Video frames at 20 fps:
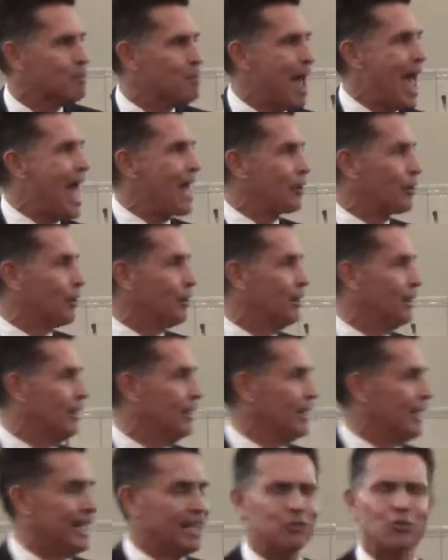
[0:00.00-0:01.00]
matter.
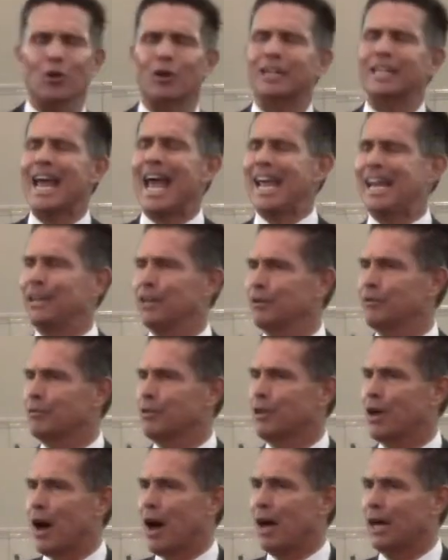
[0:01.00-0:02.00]
He's ordained of
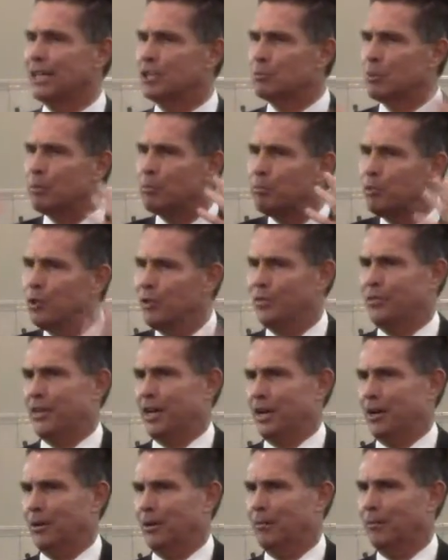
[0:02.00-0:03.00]
God. He's been put
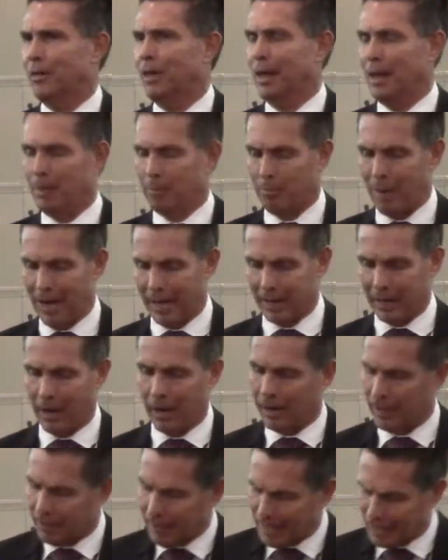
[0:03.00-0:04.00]
there by
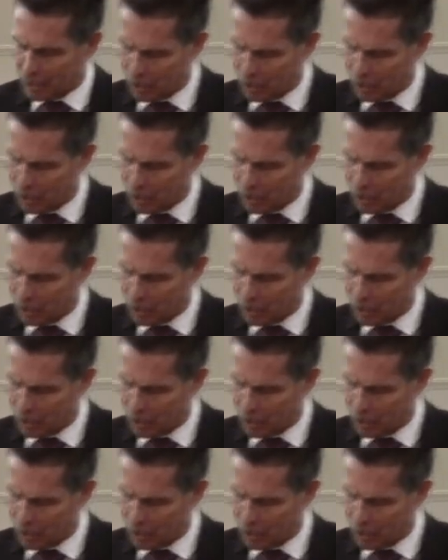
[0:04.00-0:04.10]
God. And that's